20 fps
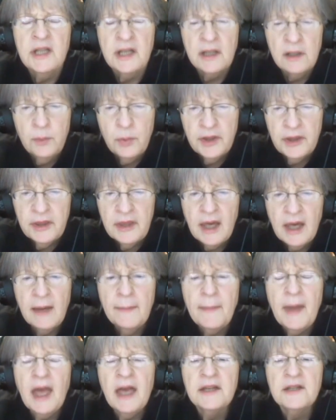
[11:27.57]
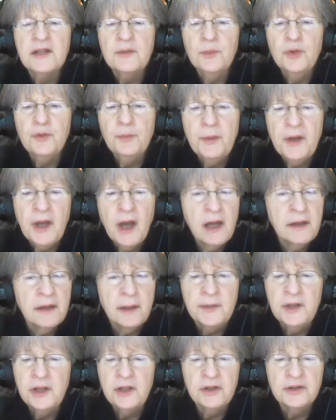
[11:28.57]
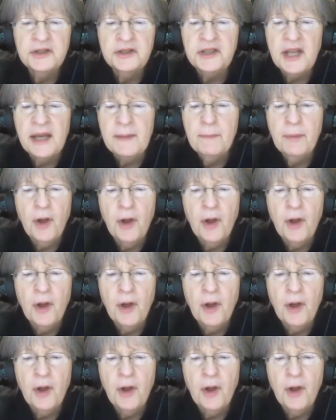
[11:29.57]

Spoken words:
deal with them and to move beyond them. You know, St.